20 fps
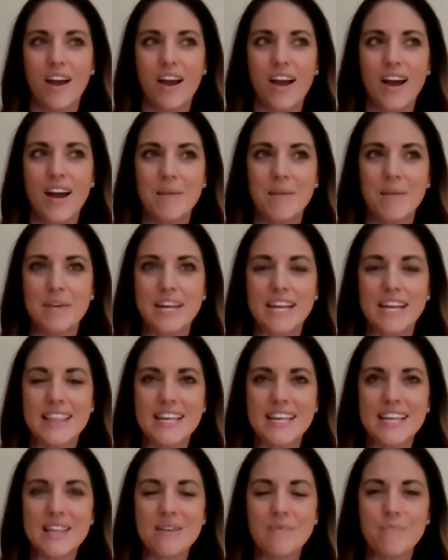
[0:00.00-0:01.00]
And I
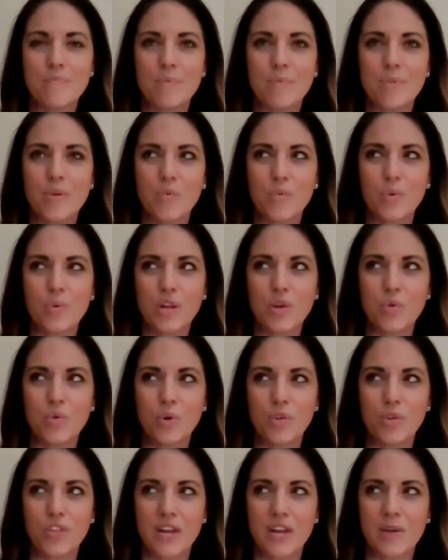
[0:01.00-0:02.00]
think the really
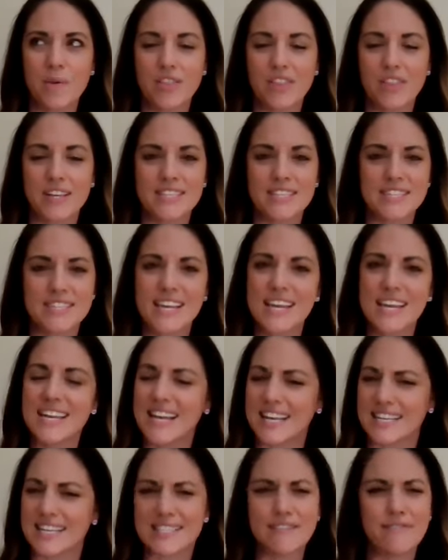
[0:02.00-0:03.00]
cool thing about this is, like,
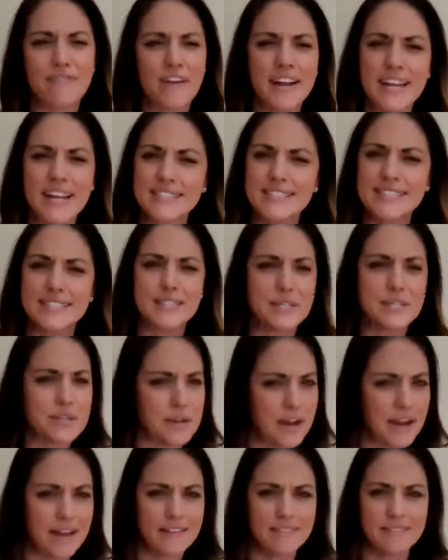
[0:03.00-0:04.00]
yes, the finances are
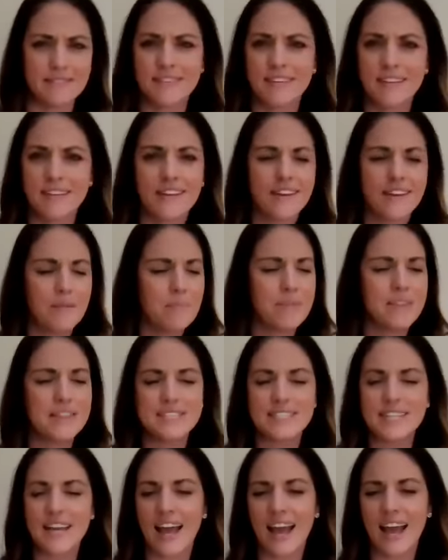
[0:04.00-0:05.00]
great, but the
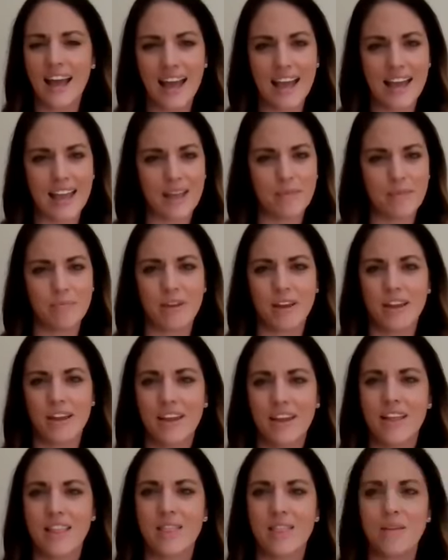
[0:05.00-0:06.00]
time,
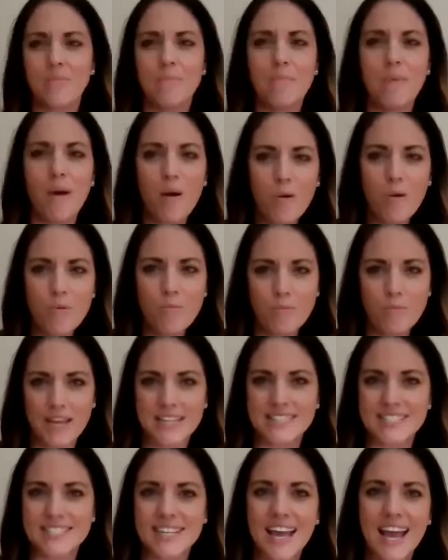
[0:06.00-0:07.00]
the
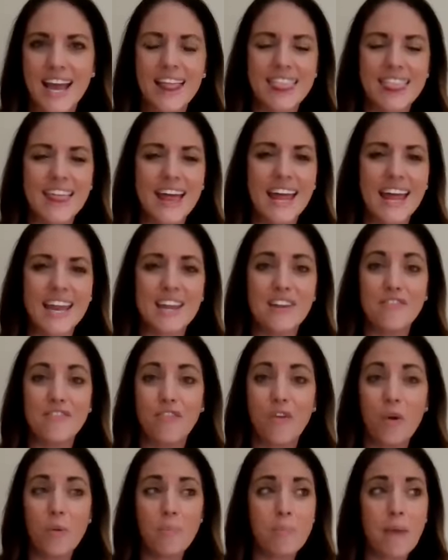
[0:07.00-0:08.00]
moments that
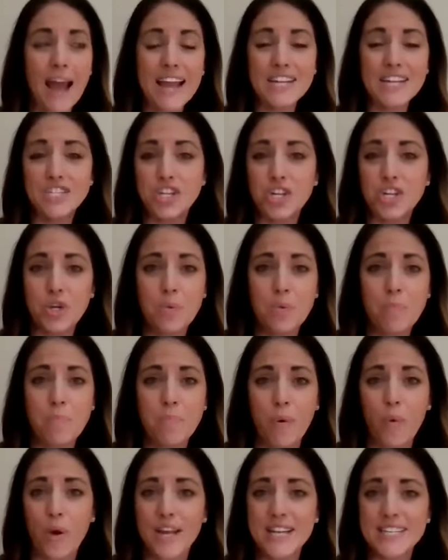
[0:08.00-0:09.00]
for my 2
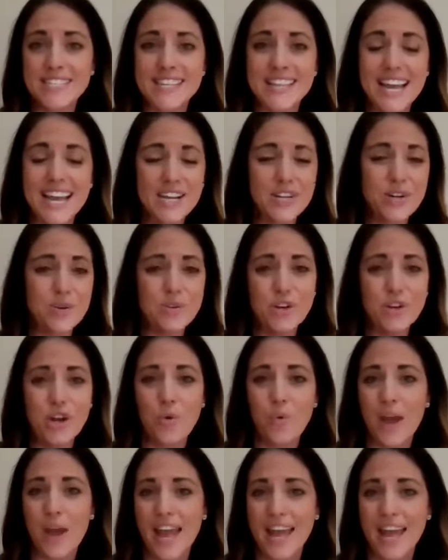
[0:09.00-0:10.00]
boys, they don't
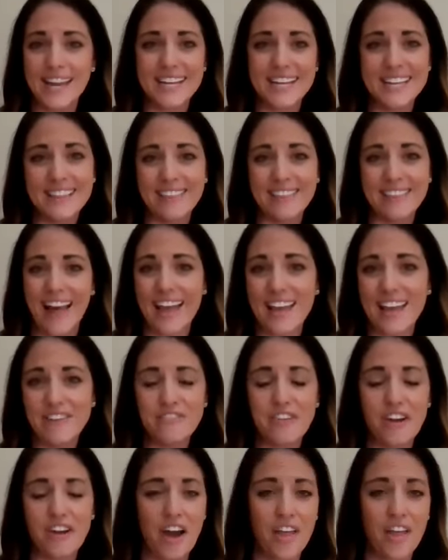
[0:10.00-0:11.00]
know any life
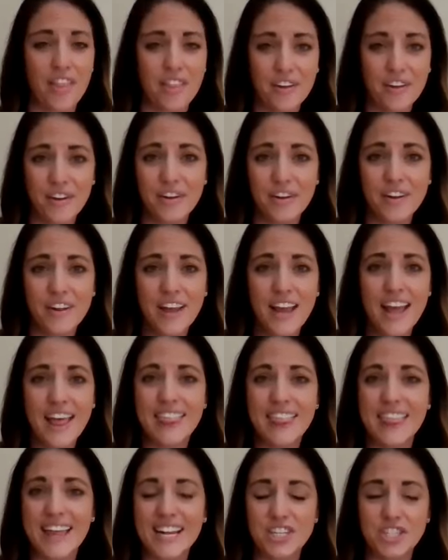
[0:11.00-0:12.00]
other
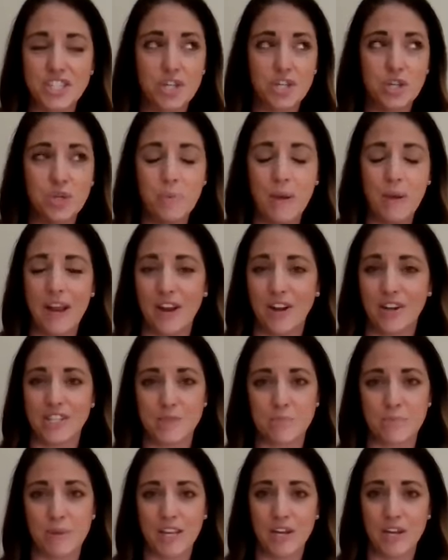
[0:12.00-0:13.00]
than 2
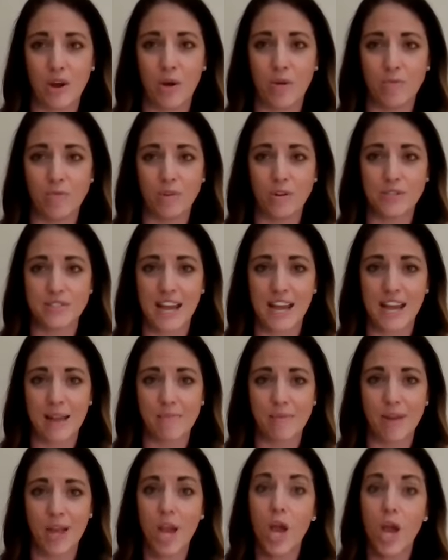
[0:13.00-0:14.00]
parents being home full time.